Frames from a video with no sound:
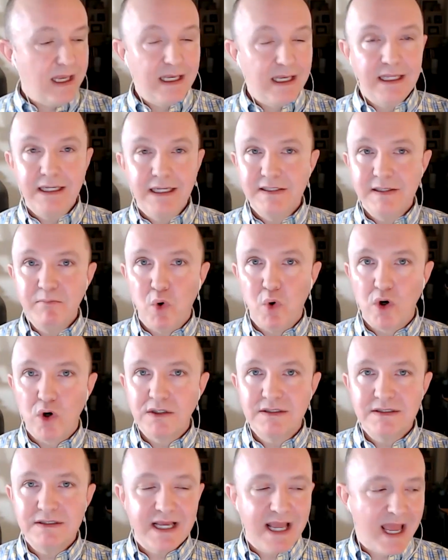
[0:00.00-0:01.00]
it is
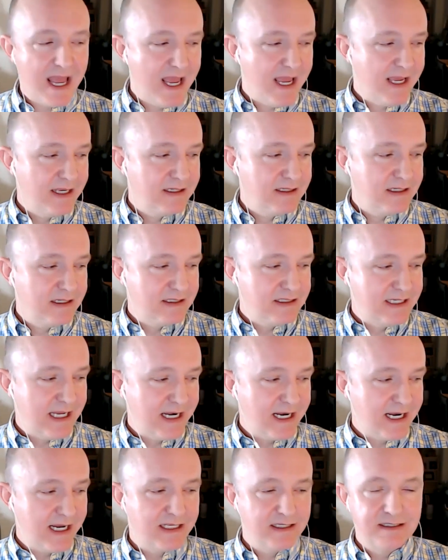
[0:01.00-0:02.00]
important, and
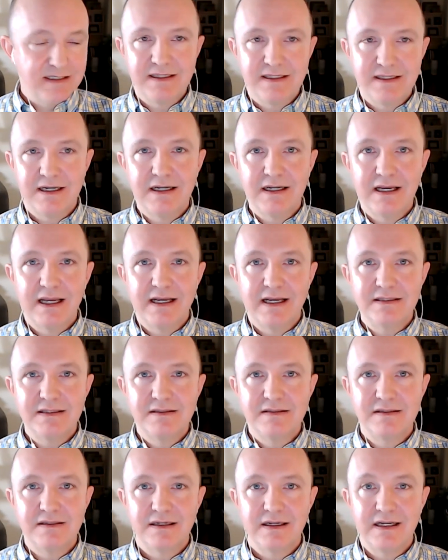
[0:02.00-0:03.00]
data has uh,
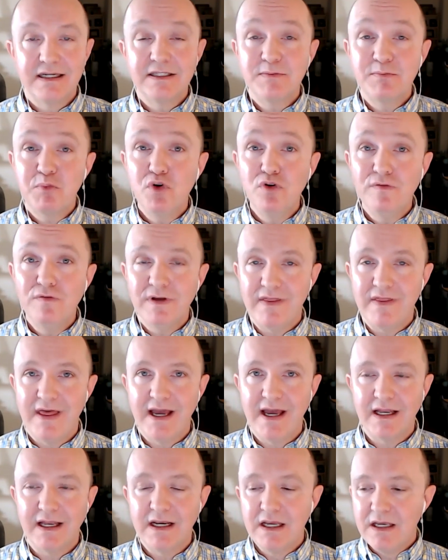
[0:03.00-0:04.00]
has uh, has proven
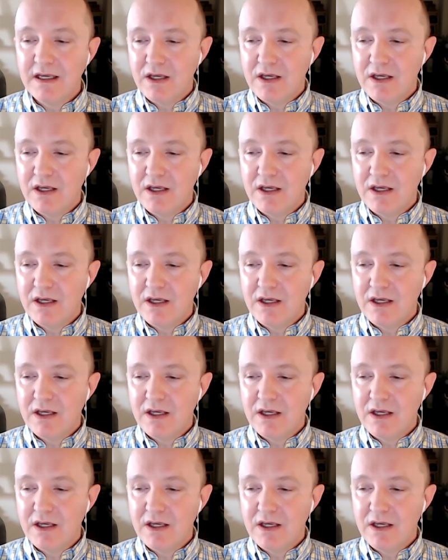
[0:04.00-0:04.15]
that.